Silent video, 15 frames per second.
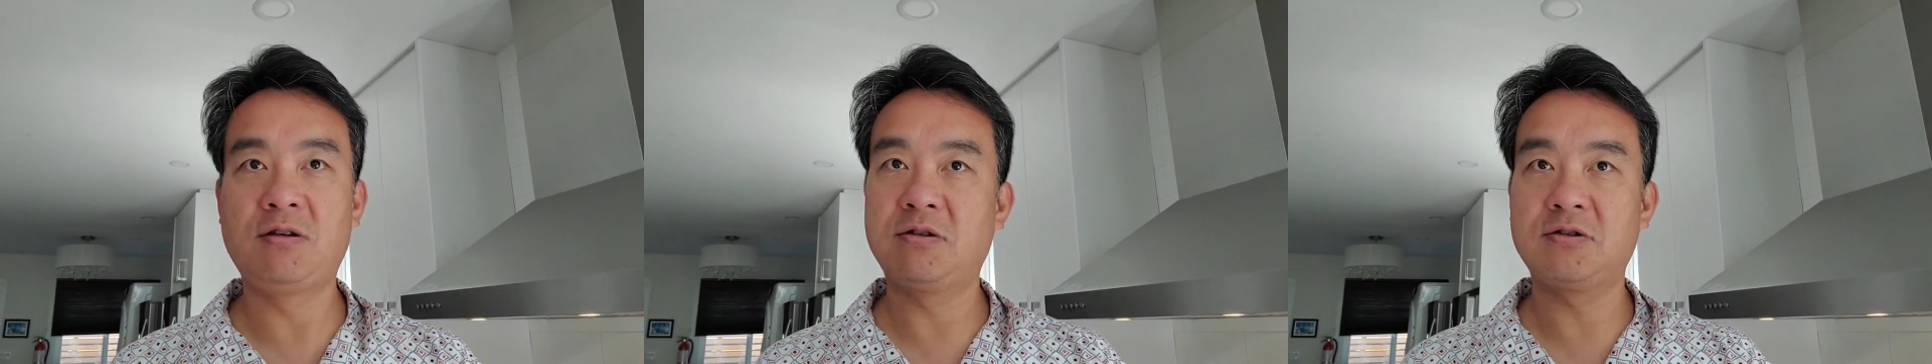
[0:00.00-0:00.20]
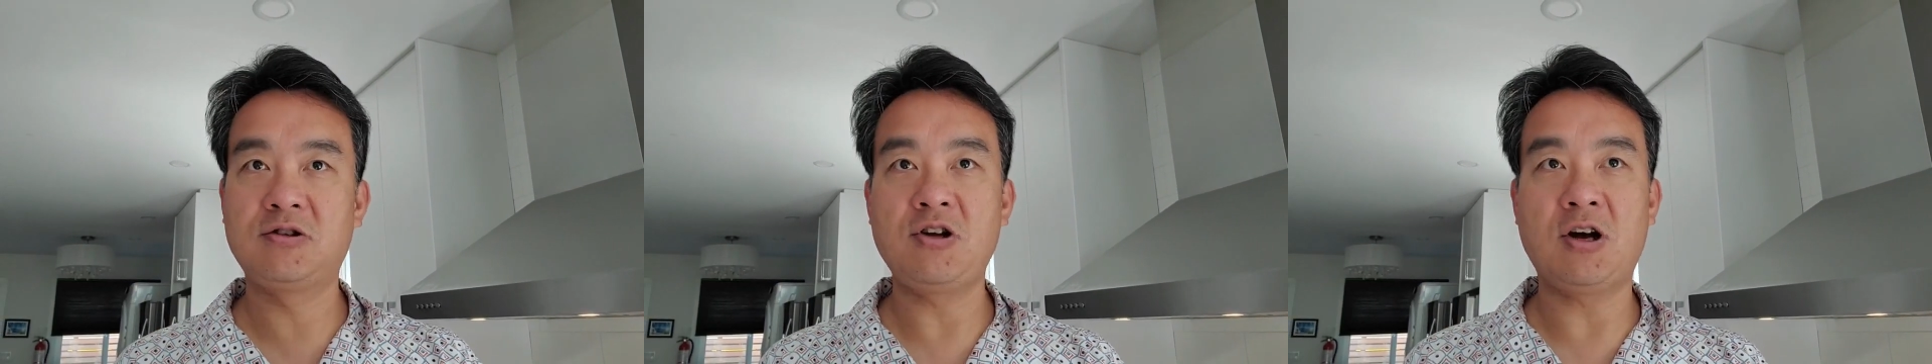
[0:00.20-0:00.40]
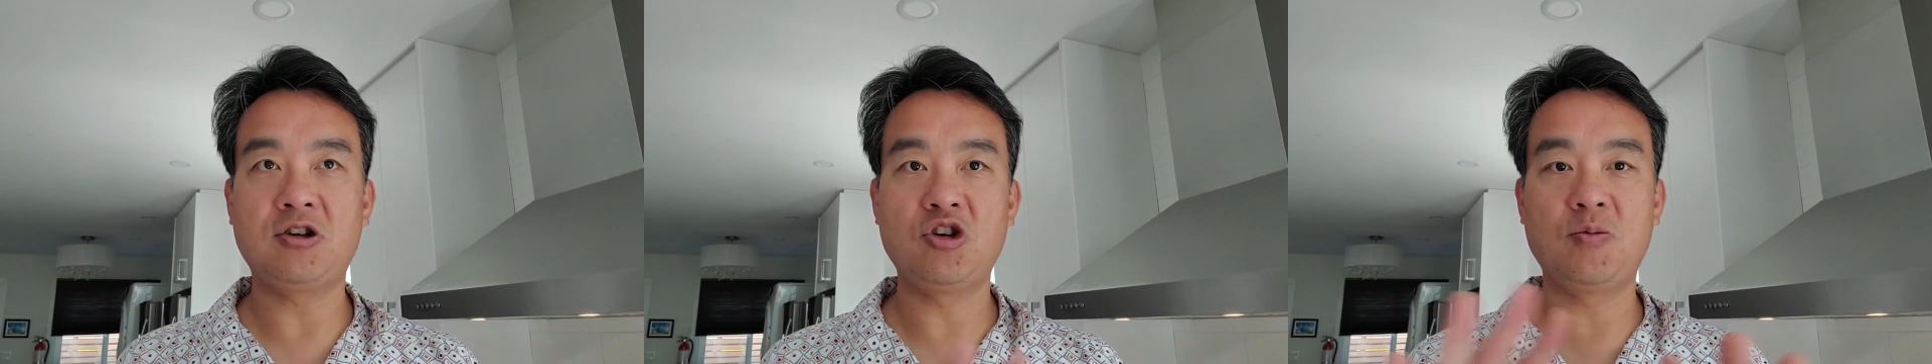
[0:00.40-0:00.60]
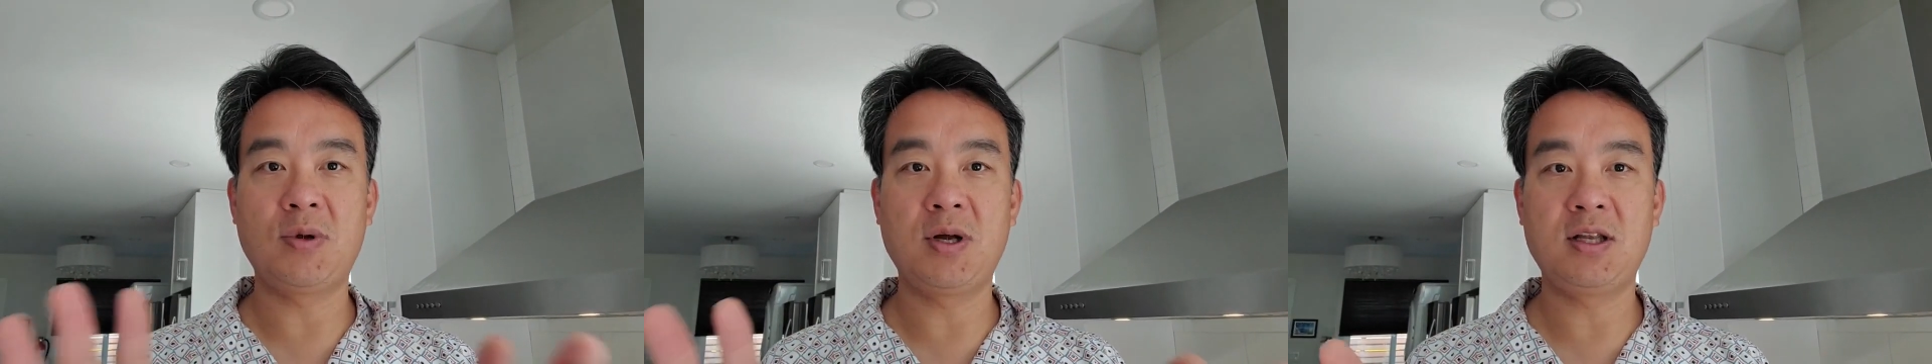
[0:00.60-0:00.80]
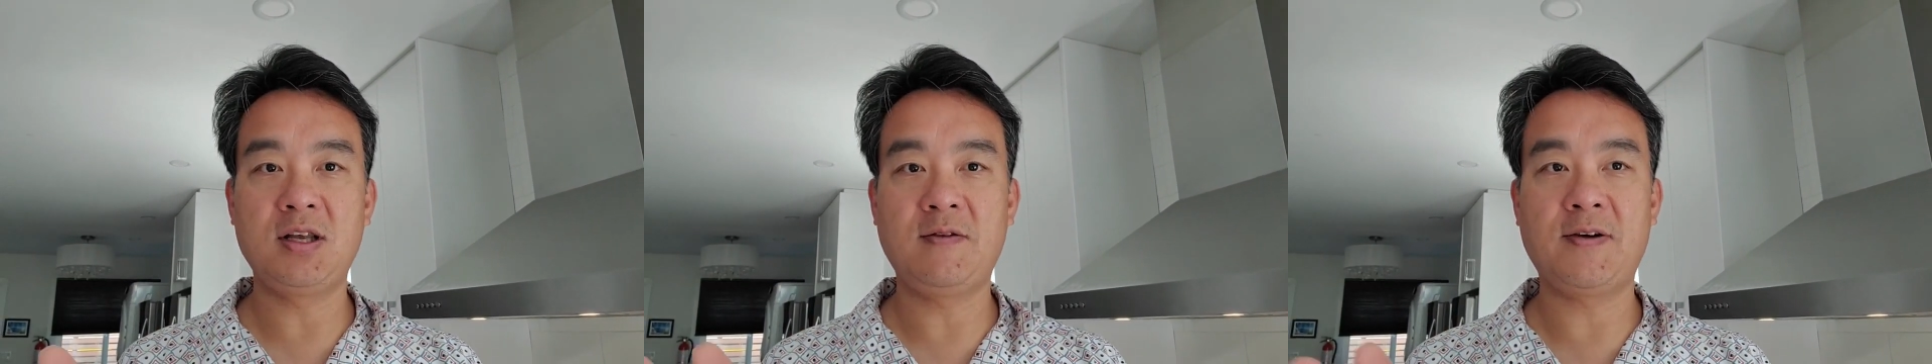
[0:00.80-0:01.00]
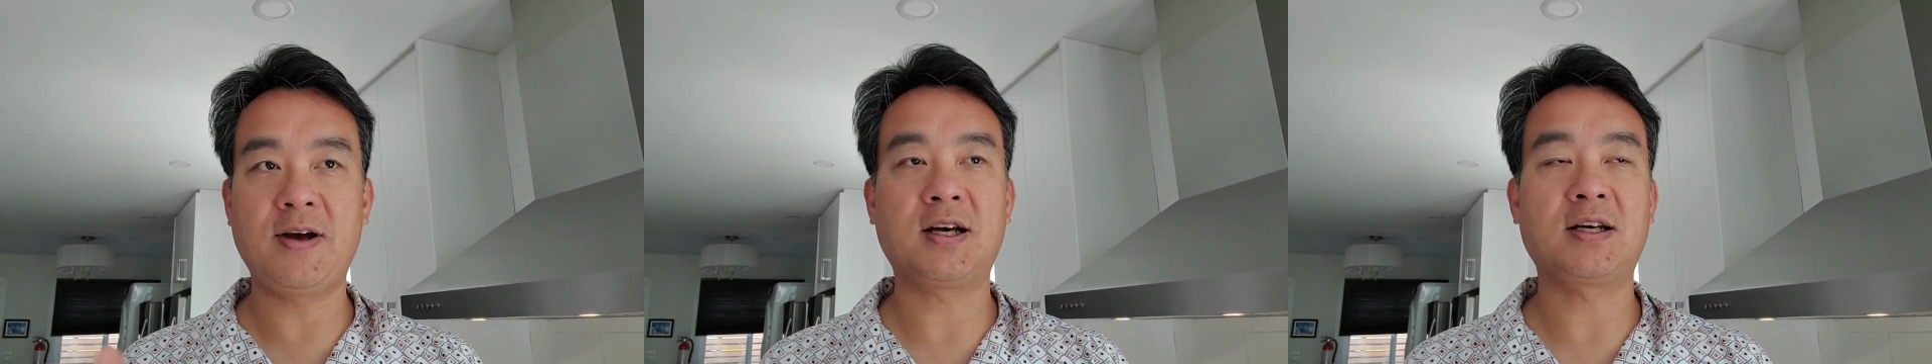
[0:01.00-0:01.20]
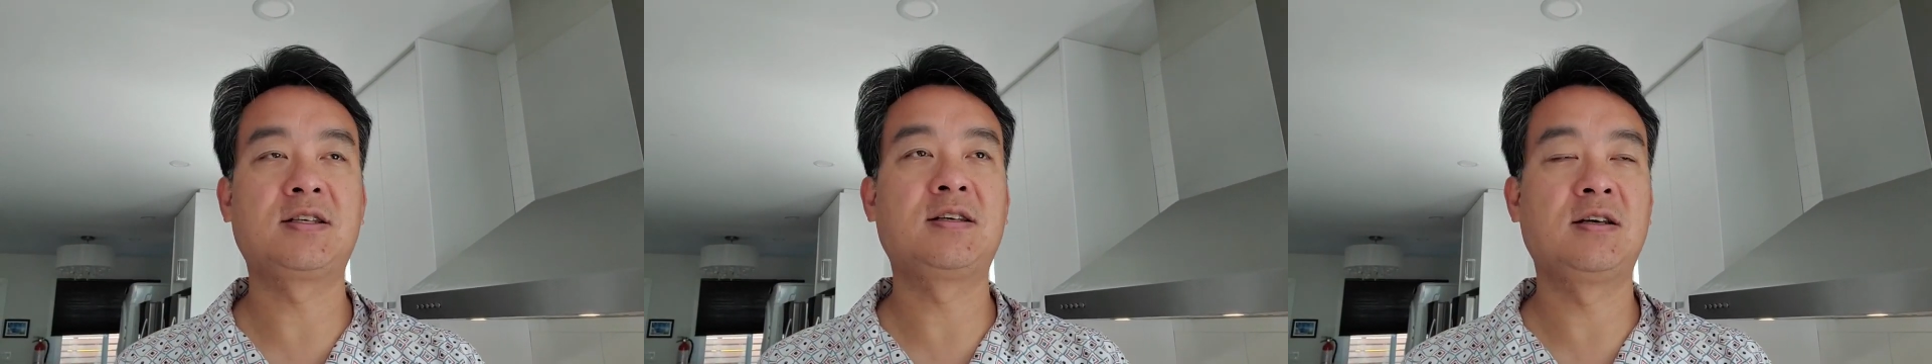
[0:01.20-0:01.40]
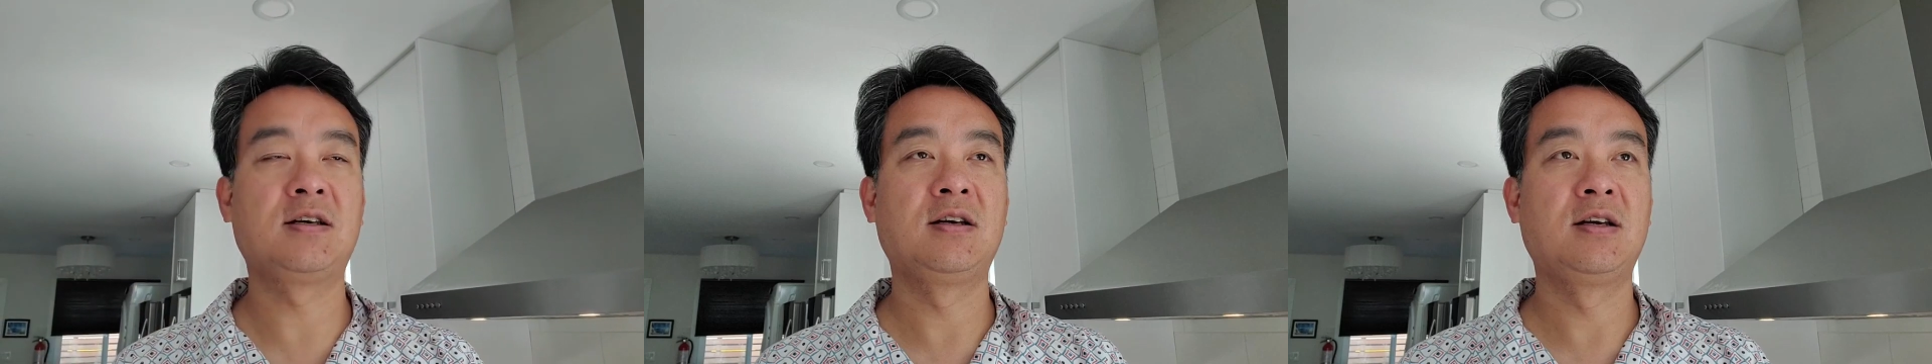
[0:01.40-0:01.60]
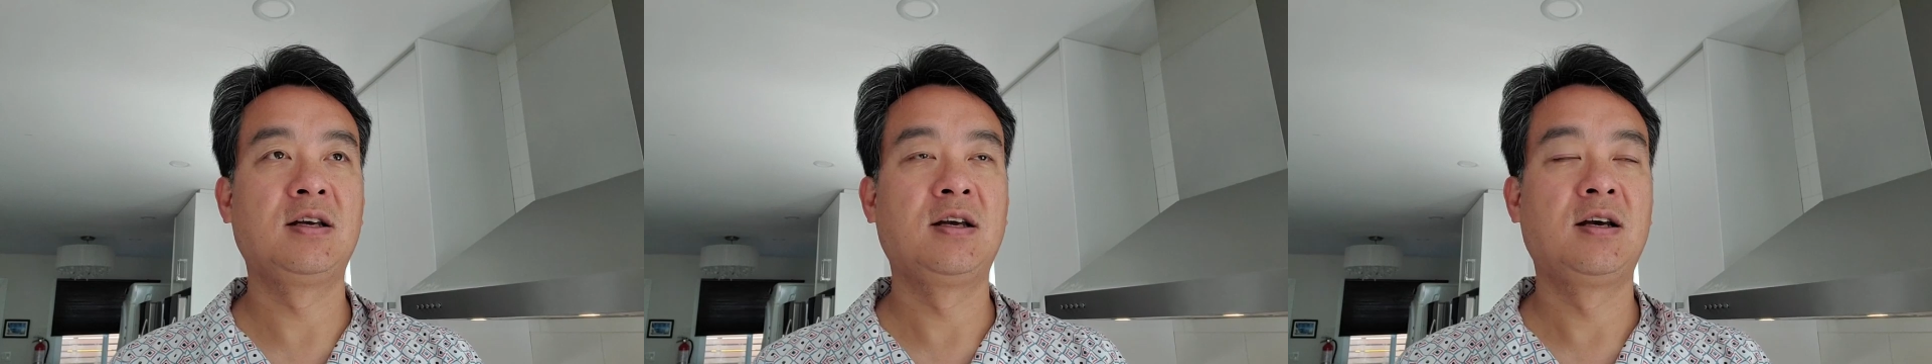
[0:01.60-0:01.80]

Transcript: there's not too many defects.